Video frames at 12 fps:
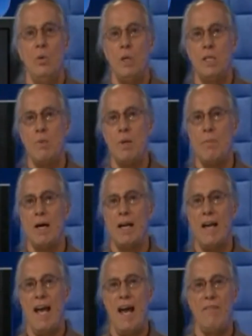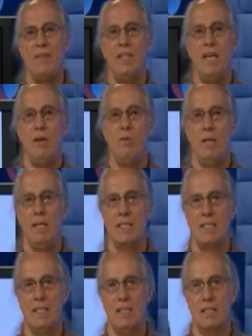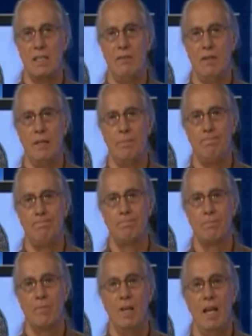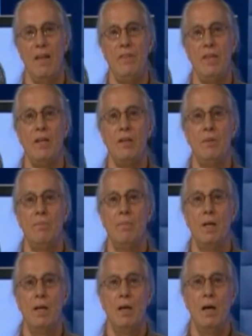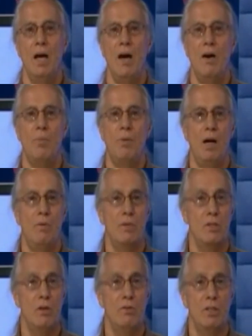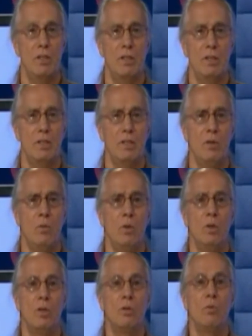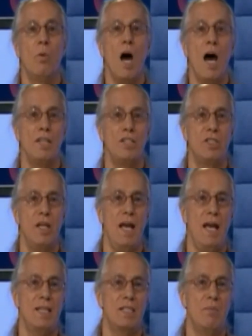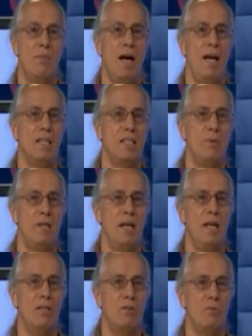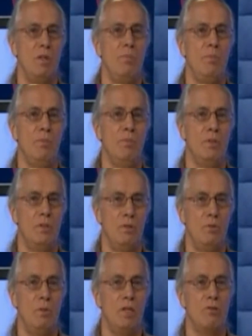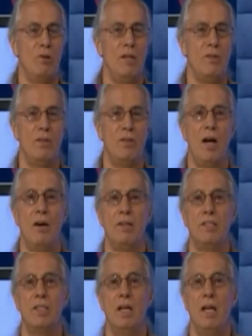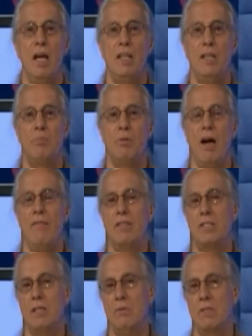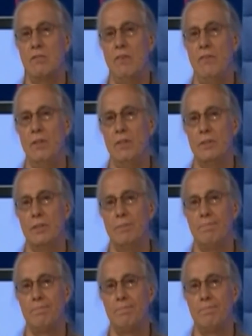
We spent about a half a day witnessing this event. And then our part was over. The world watched as the Mayans began to recreate their knowledge, and the prophecy was fulfilled.